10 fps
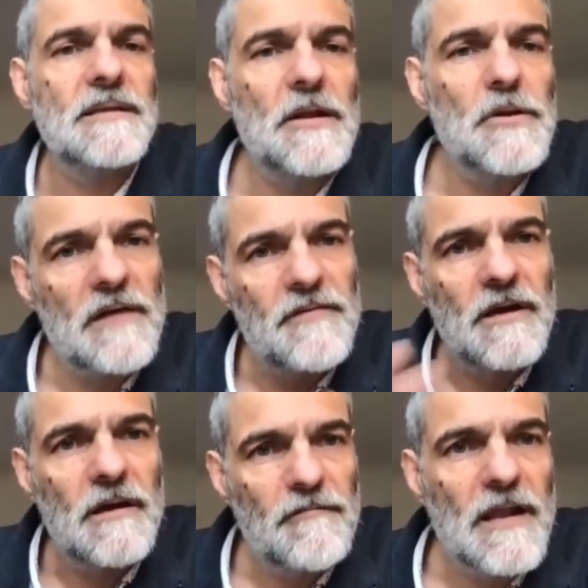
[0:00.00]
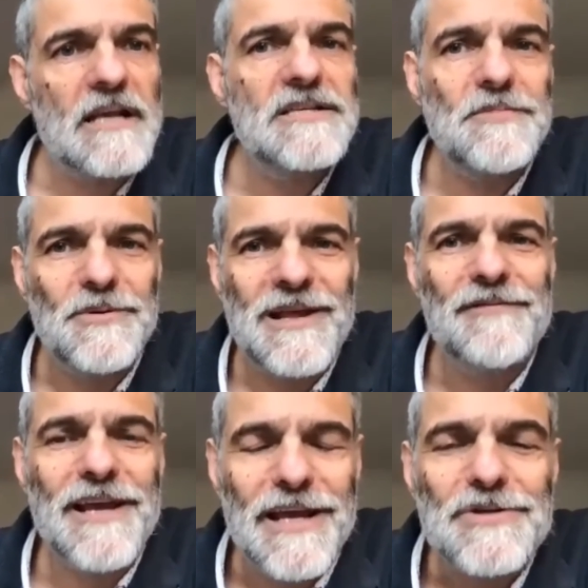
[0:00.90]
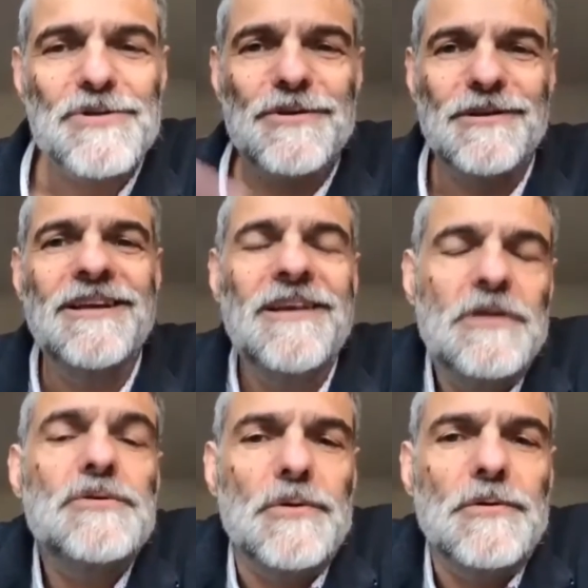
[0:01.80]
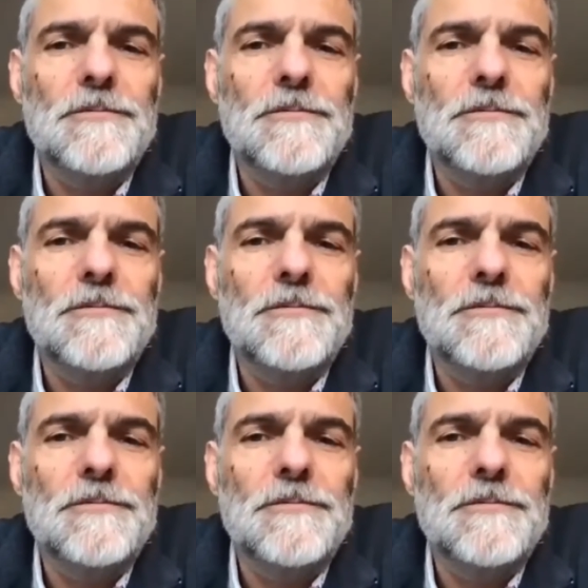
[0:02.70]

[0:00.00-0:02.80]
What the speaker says: and then you have a flexible navigational tool.